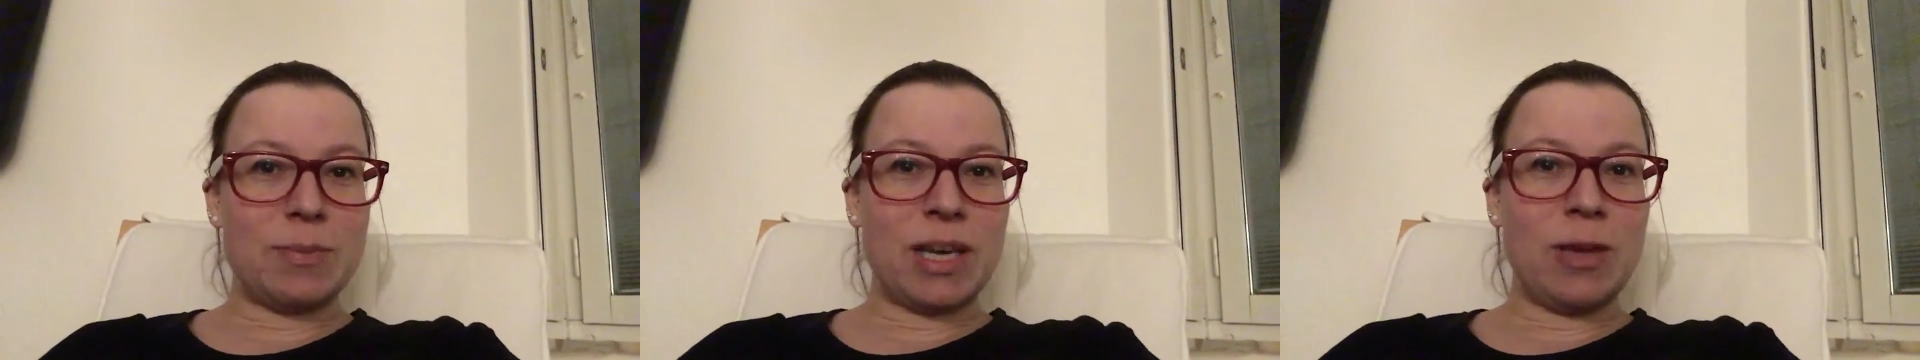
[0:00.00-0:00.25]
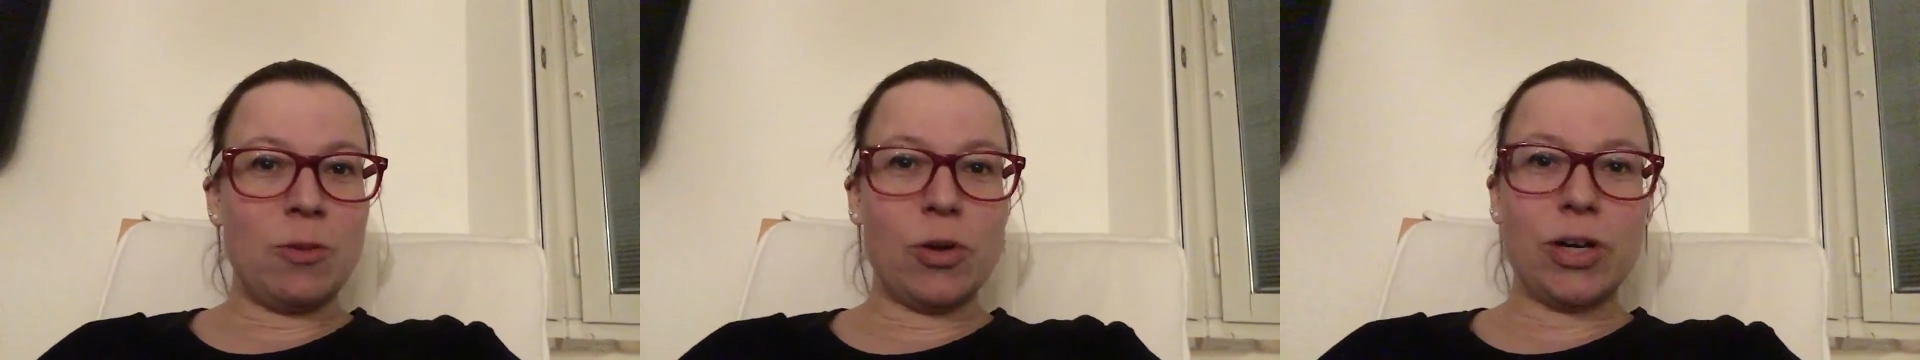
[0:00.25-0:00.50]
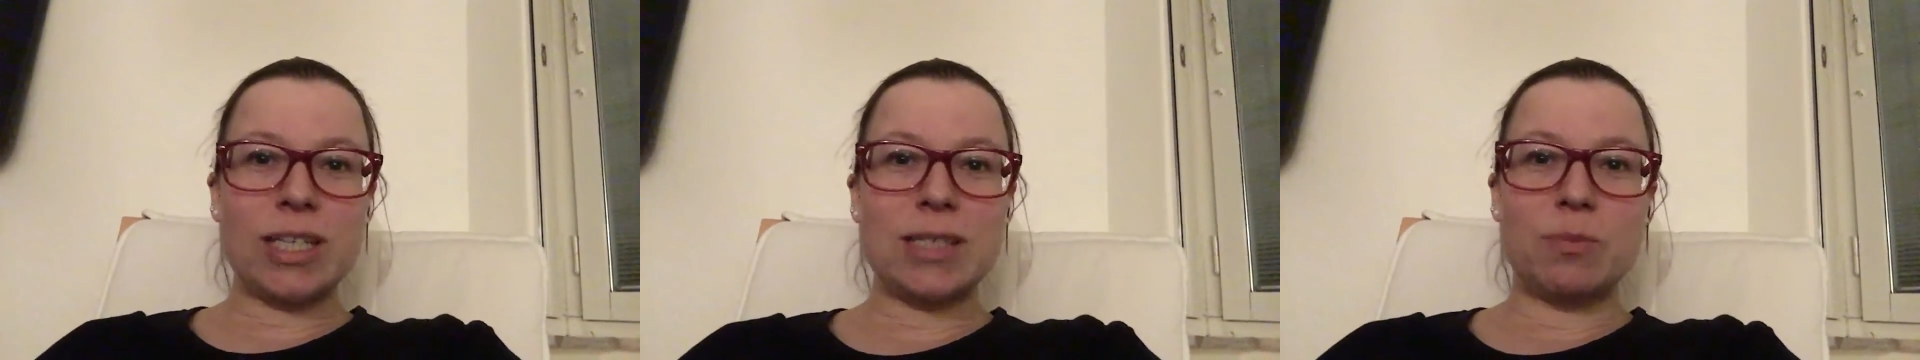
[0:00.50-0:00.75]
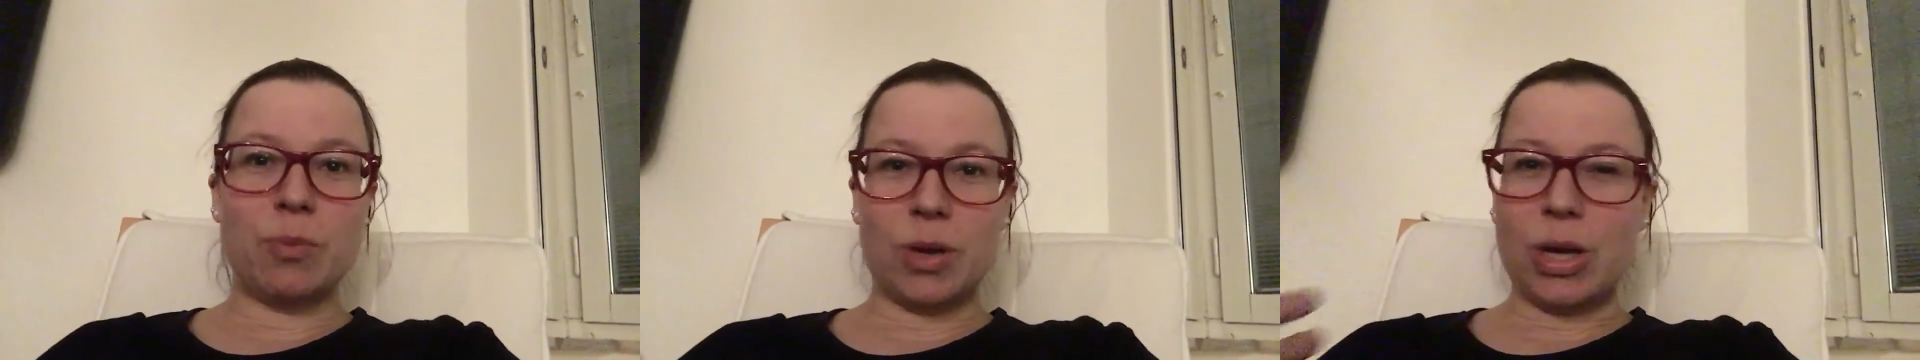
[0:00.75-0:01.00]
many words,
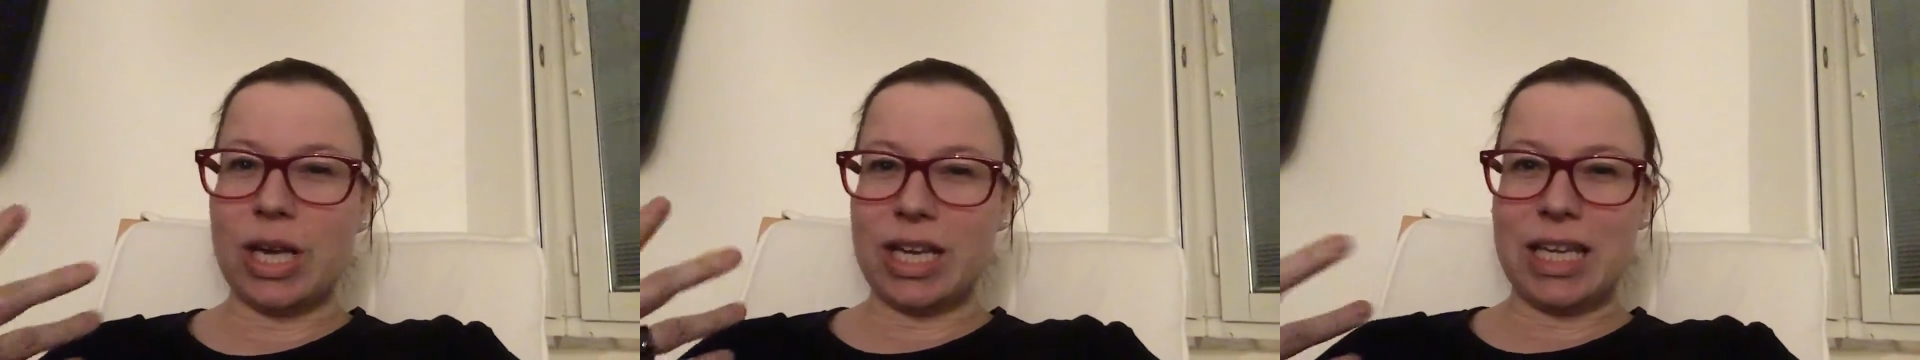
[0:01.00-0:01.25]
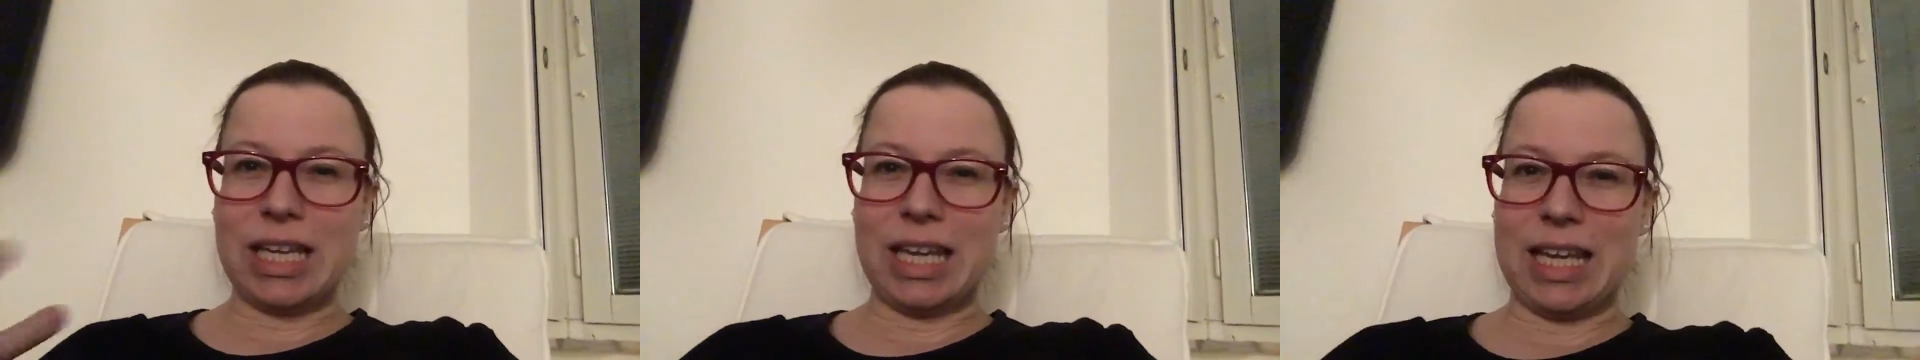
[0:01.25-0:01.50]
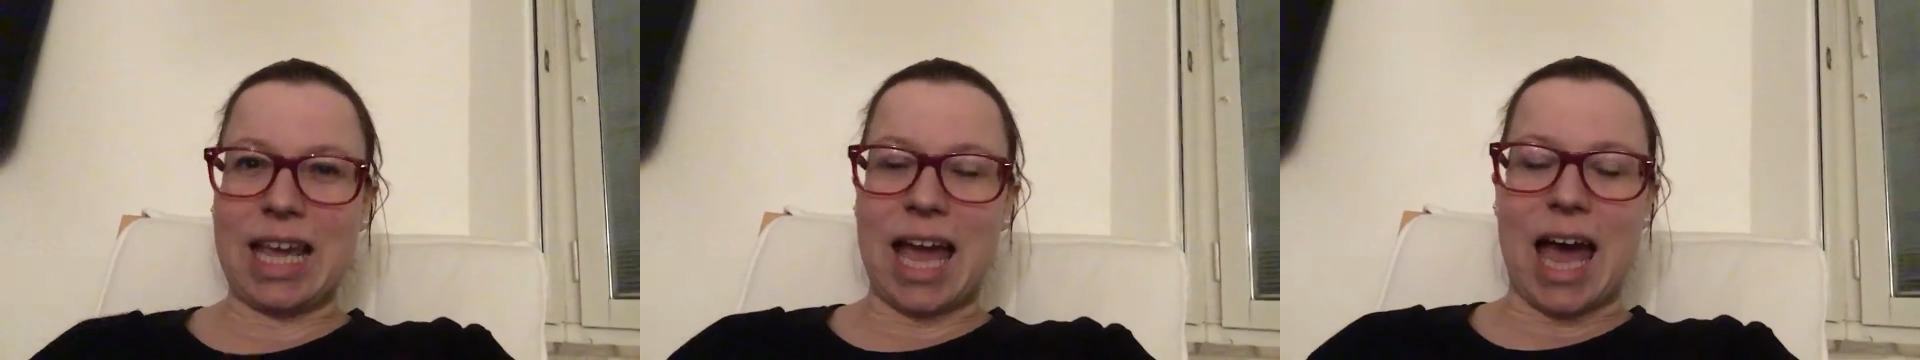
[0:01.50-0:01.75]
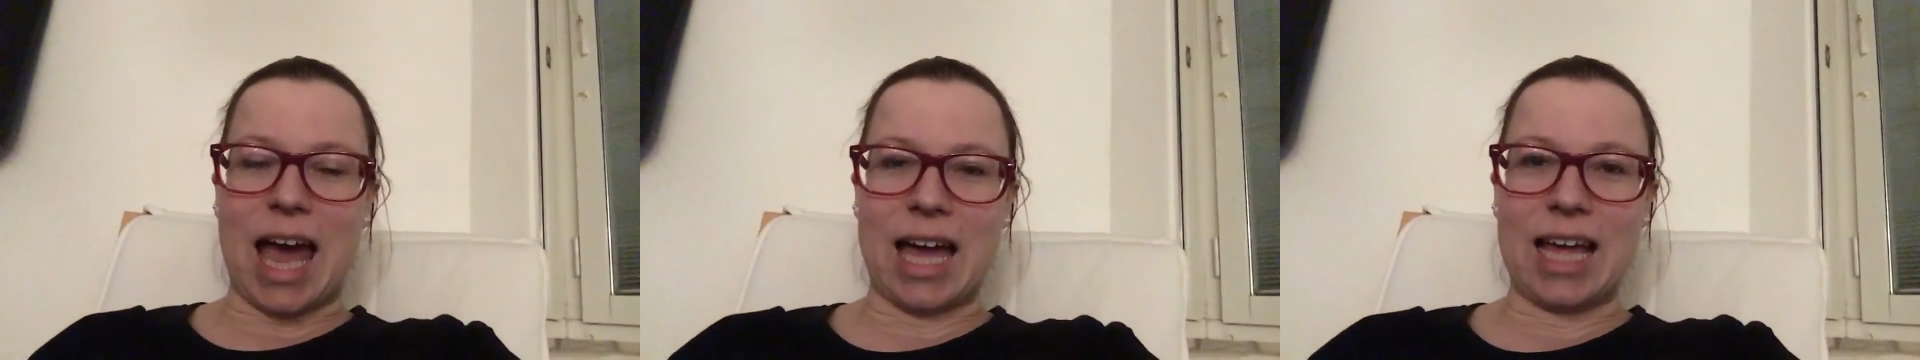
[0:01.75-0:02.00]
but
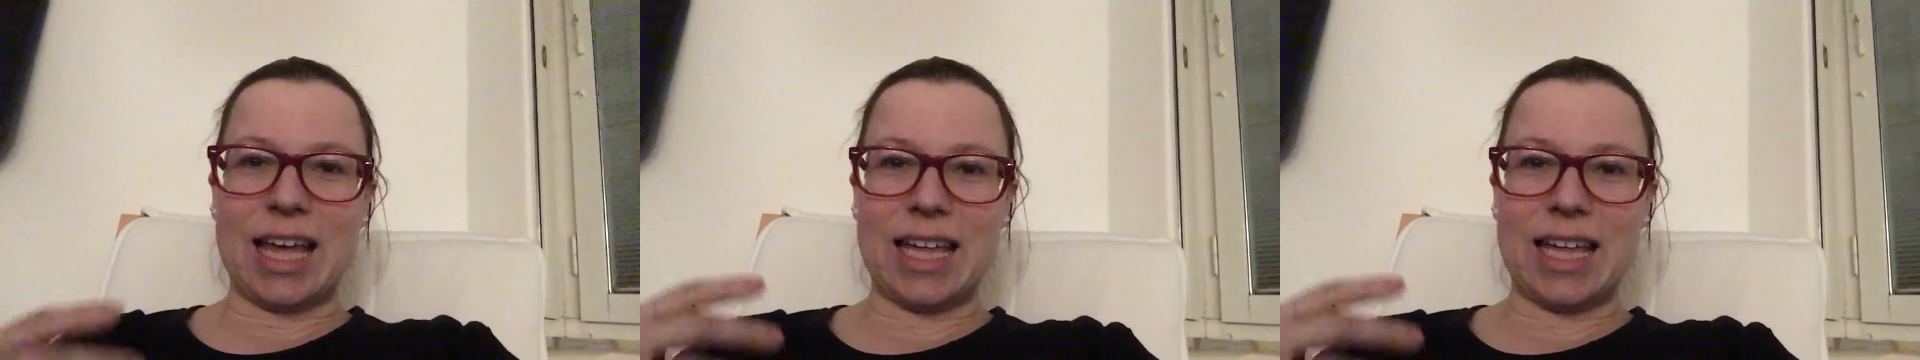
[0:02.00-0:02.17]
yeah,